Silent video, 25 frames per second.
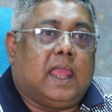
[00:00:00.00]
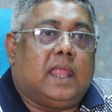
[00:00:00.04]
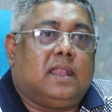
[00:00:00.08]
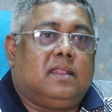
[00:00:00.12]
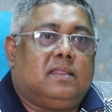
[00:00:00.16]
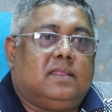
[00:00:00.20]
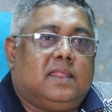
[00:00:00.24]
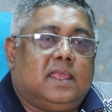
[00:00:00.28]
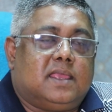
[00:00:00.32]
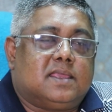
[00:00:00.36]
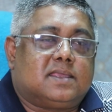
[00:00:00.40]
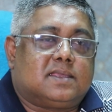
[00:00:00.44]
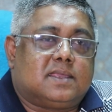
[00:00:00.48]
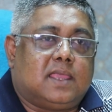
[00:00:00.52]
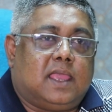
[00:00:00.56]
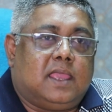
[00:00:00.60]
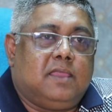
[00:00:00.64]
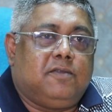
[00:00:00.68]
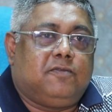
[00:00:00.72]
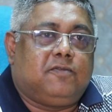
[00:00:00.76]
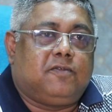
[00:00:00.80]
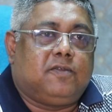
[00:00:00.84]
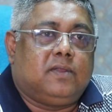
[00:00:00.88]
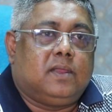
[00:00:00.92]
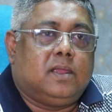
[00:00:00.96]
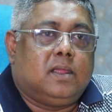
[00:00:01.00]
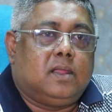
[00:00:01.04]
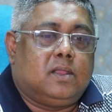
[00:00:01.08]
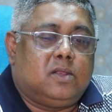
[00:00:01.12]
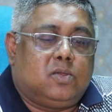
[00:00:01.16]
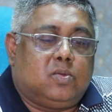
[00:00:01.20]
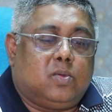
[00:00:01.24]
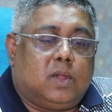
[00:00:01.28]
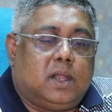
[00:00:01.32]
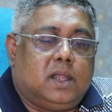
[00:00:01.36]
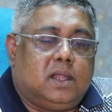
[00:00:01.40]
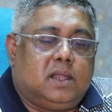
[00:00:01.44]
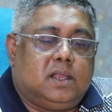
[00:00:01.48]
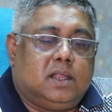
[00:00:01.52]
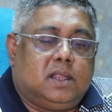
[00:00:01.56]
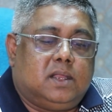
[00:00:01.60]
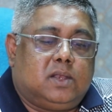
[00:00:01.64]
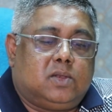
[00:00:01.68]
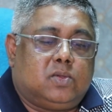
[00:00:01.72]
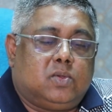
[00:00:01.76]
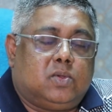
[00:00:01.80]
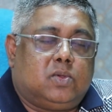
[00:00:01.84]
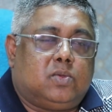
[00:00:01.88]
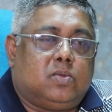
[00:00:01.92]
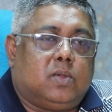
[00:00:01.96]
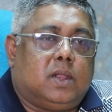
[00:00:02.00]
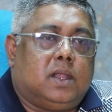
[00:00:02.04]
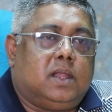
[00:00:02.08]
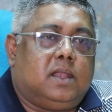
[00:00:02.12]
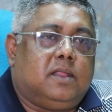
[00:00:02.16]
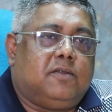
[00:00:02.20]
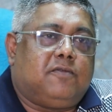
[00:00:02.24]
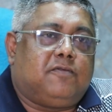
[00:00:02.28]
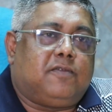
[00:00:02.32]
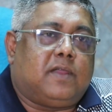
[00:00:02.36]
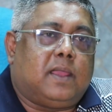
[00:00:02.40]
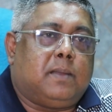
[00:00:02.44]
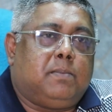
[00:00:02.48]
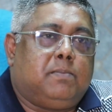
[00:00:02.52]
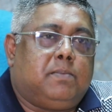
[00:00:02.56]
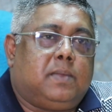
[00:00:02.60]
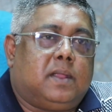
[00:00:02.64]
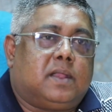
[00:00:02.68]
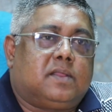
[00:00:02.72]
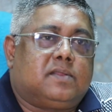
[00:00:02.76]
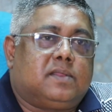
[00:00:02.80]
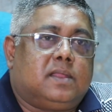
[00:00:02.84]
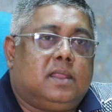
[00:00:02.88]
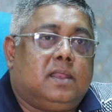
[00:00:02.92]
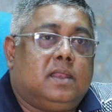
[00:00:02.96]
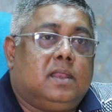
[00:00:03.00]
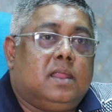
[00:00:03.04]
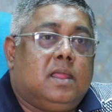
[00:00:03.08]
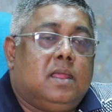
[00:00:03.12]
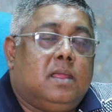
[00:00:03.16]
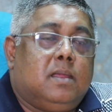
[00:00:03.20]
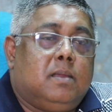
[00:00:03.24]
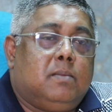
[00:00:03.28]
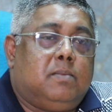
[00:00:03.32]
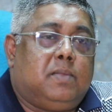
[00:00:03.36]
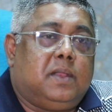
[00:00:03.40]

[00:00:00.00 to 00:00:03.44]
and they save 20 to 25%